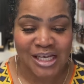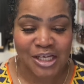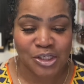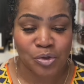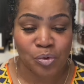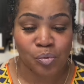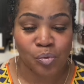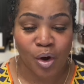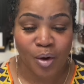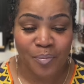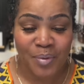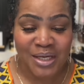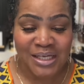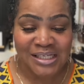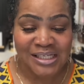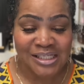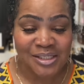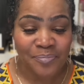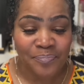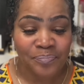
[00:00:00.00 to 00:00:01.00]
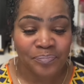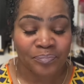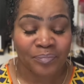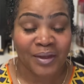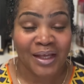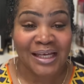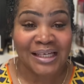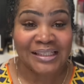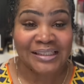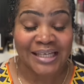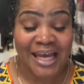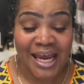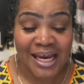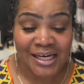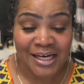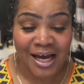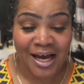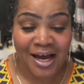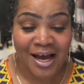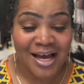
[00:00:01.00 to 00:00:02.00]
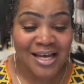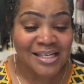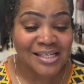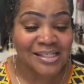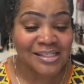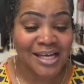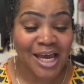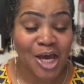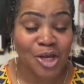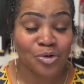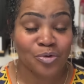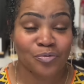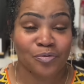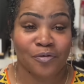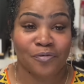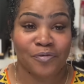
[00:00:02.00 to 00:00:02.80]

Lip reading: has a Woman's Dana Sandal for